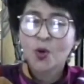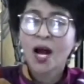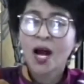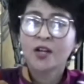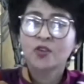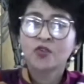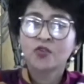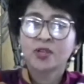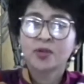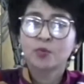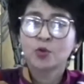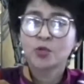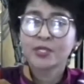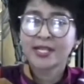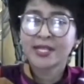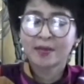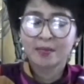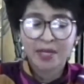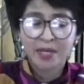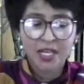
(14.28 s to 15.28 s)
200
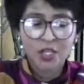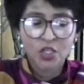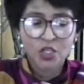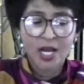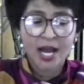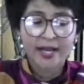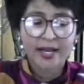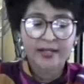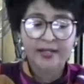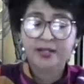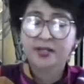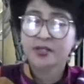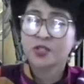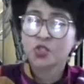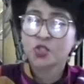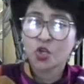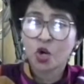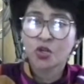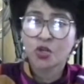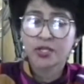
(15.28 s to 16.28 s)
Muslim
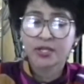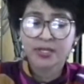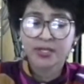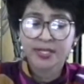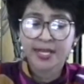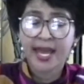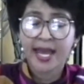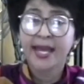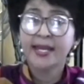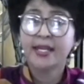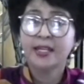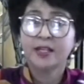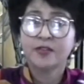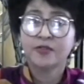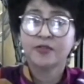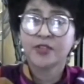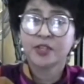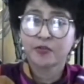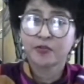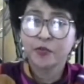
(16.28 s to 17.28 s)
hitchhikers and joggers
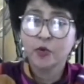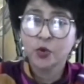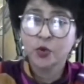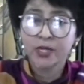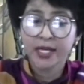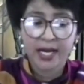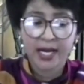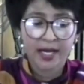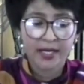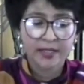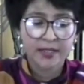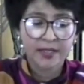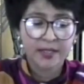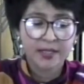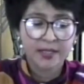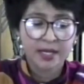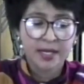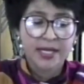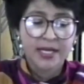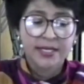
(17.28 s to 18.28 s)
heading for the food
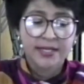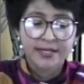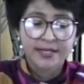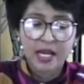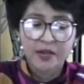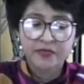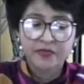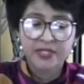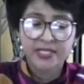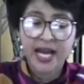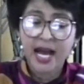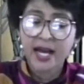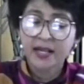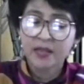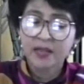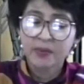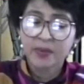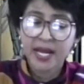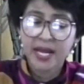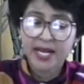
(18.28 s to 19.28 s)
lines suffered
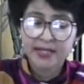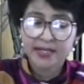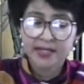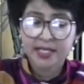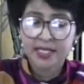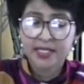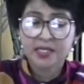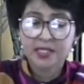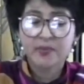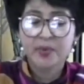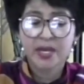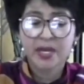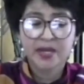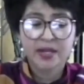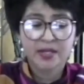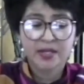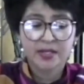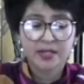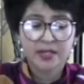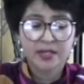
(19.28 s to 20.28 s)
unpleasant
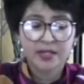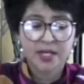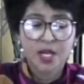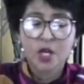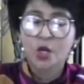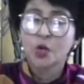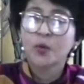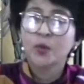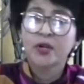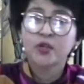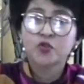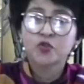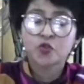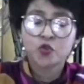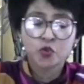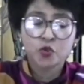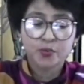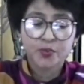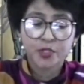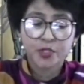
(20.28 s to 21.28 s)
experiences when
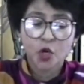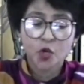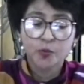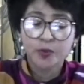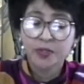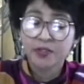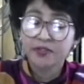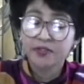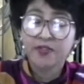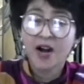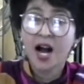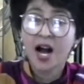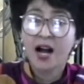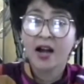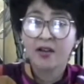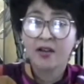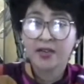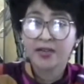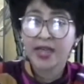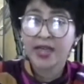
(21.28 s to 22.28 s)
troops opened
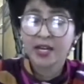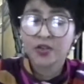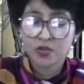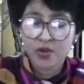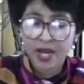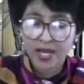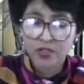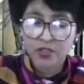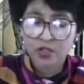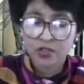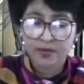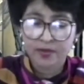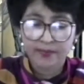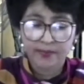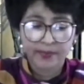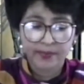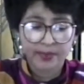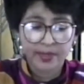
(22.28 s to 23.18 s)
fire in their direction.